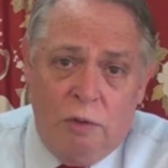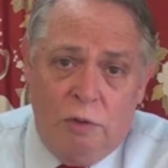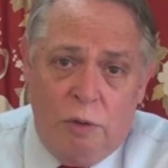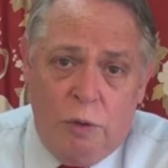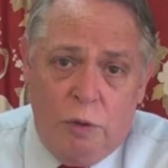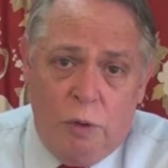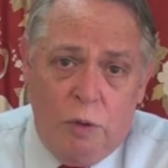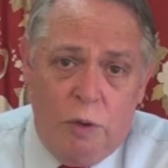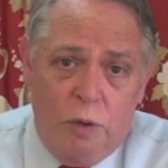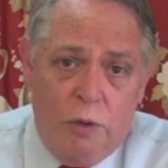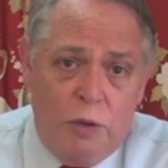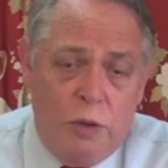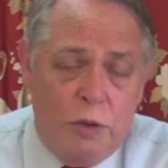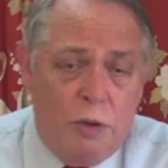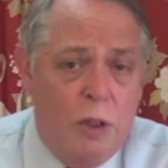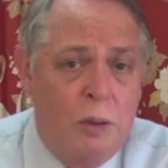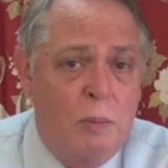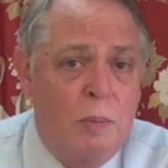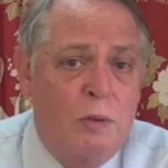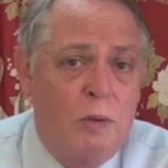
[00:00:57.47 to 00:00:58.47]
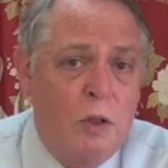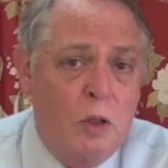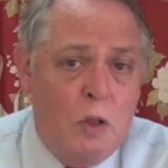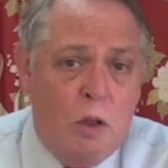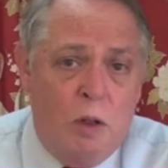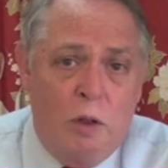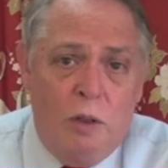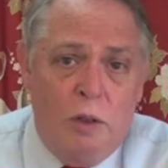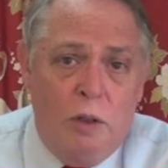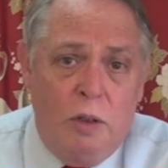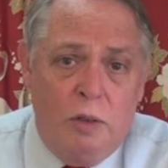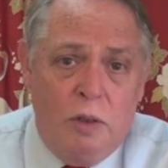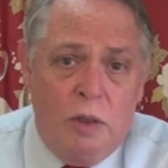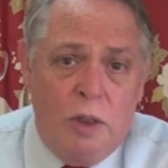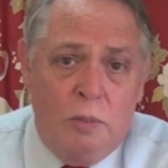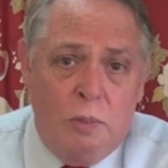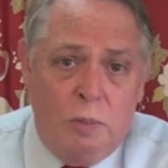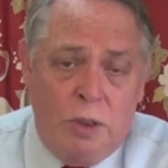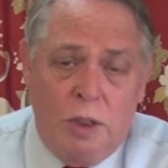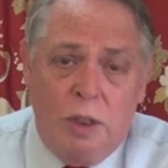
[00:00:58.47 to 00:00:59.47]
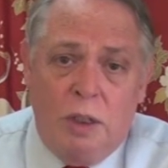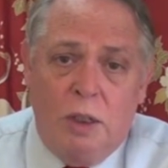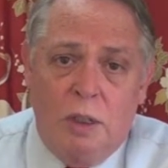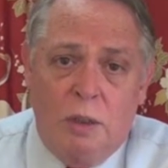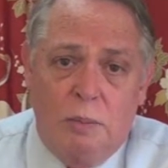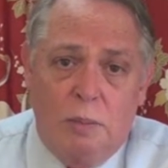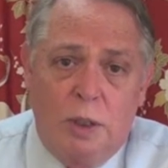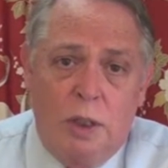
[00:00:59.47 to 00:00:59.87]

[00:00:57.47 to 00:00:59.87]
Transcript: for the treatment of incontinence in a particular